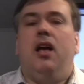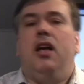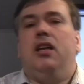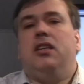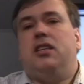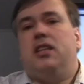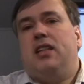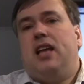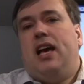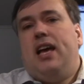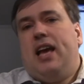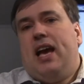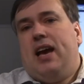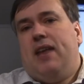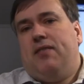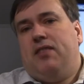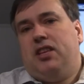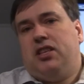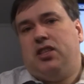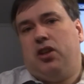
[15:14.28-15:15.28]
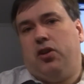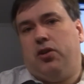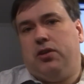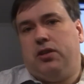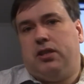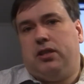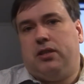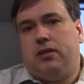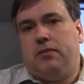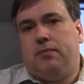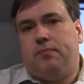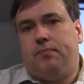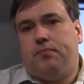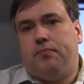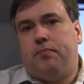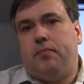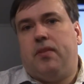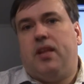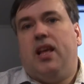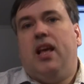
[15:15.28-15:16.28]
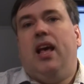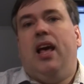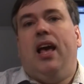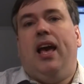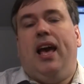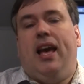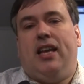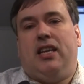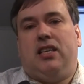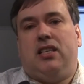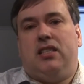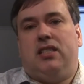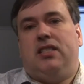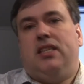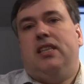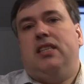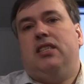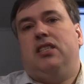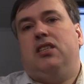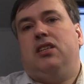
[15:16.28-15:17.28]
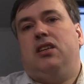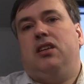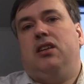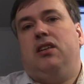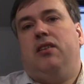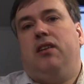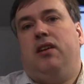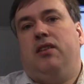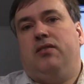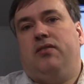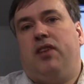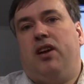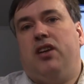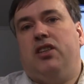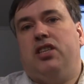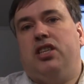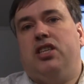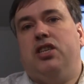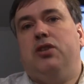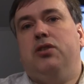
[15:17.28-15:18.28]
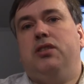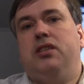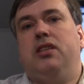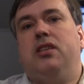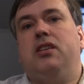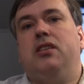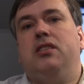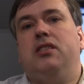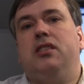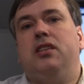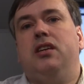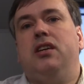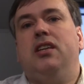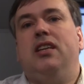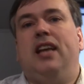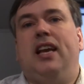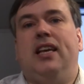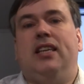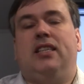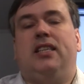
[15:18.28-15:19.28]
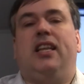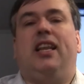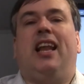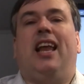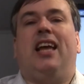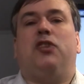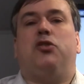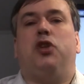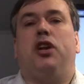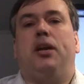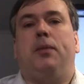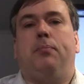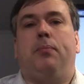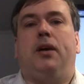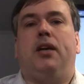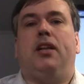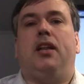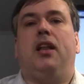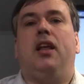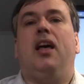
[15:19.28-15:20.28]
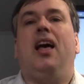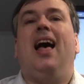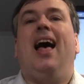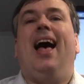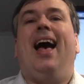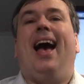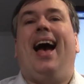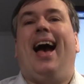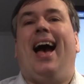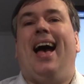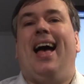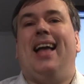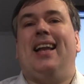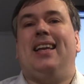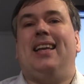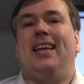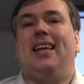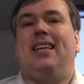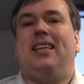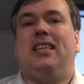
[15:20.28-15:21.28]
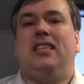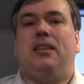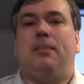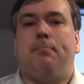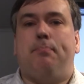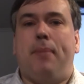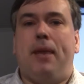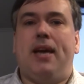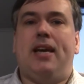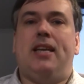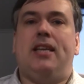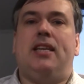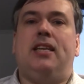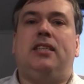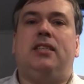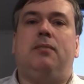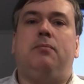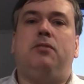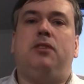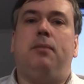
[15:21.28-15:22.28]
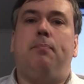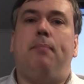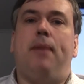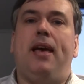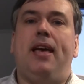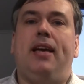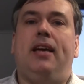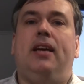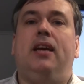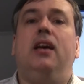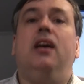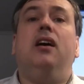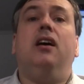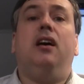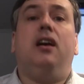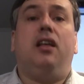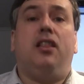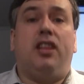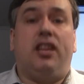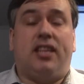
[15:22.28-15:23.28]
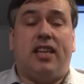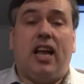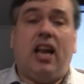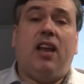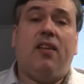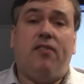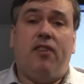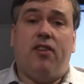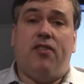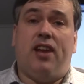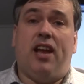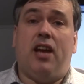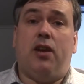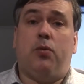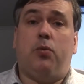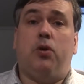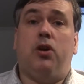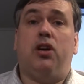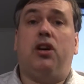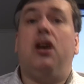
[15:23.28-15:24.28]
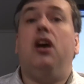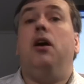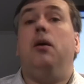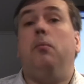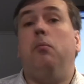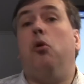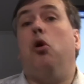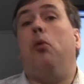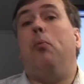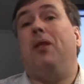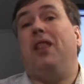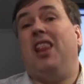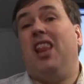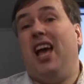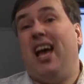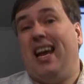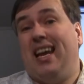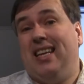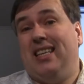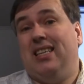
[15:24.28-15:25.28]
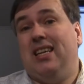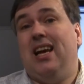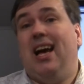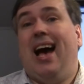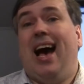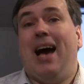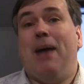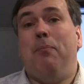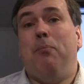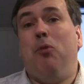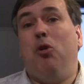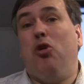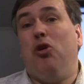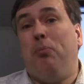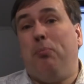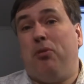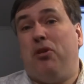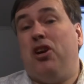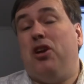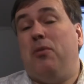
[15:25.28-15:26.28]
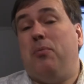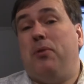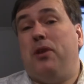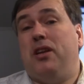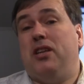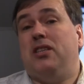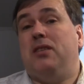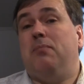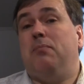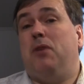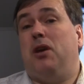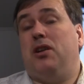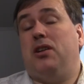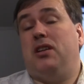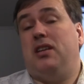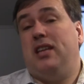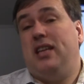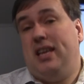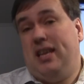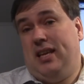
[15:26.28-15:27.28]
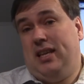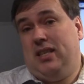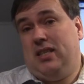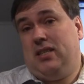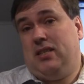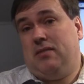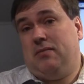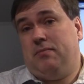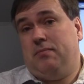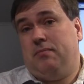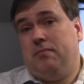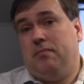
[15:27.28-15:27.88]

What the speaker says: So there you have the solution. It consists, as far as the user is concerned, it's the electronic butler, and it is a mechanism to make the telephone network more polite and more appropriate to modern needs.